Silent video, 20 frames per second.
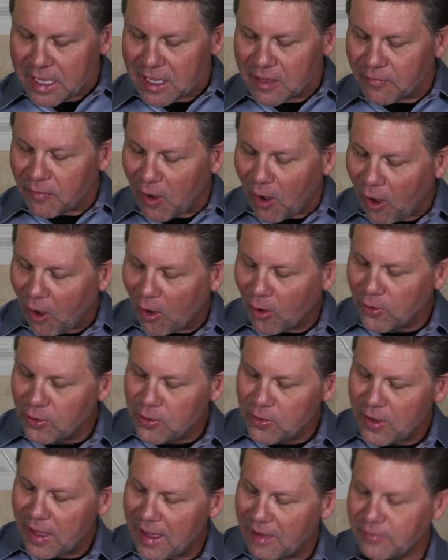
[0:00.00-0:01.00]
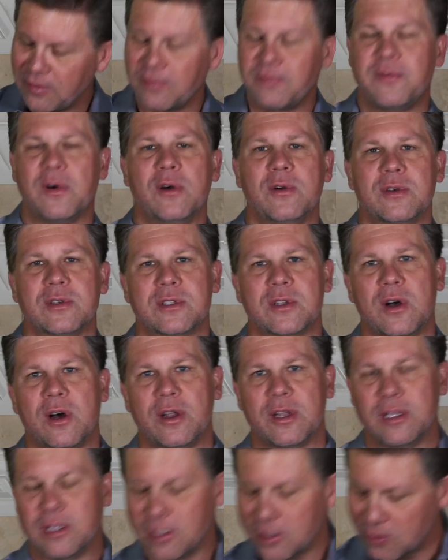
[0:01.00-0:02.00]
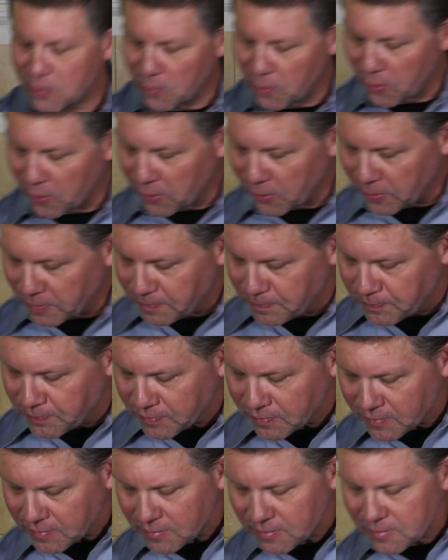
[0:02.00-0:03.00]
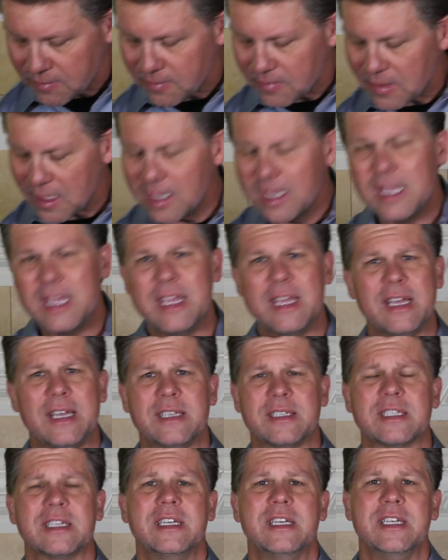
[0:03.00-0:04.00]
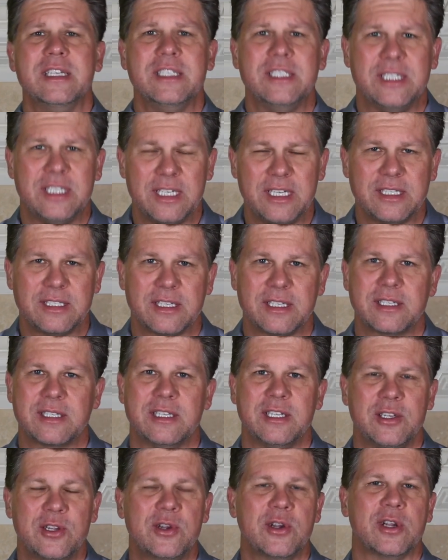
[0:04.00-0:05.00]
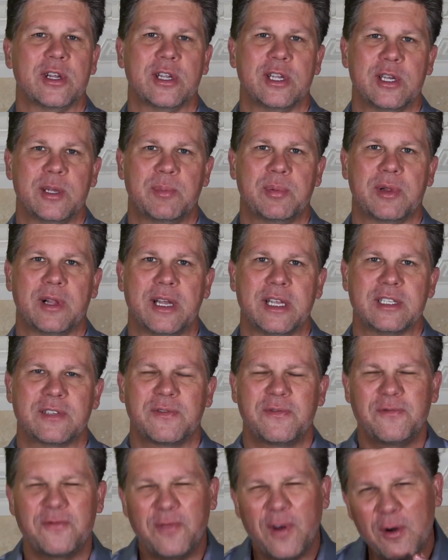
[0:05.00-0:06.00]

If all you have to focus on in this world is Jesus, then you're in a good place.